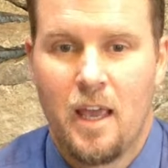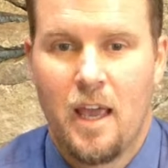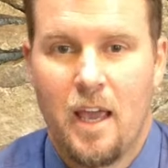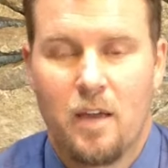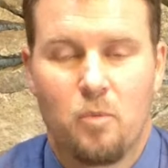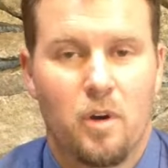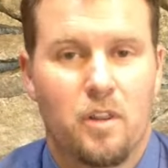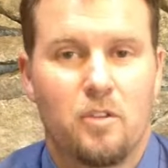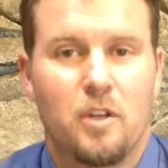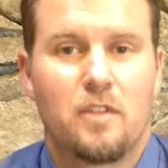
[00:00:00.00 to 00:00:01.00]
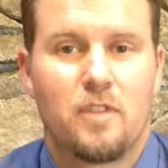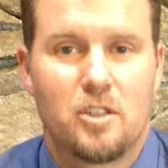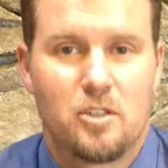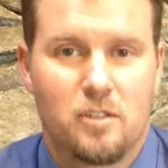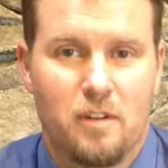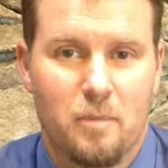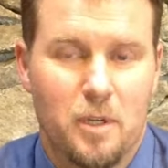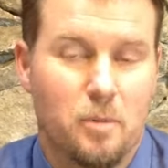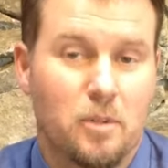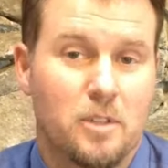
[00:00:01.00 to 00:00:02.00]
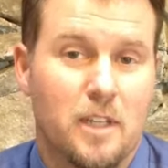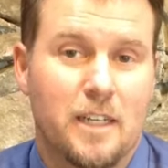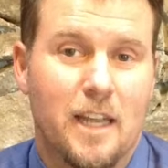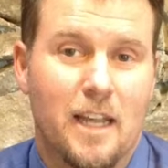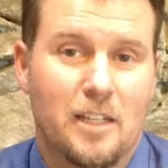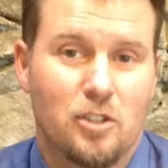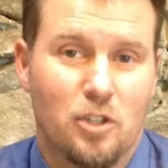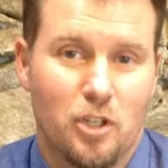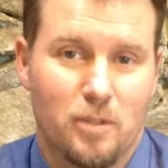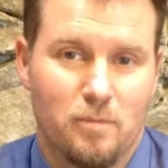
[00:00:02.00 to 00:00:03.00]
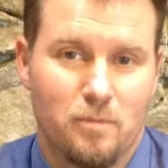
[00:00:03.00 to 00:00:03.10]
And one of the unique features of Unbeatable is that it tastes good.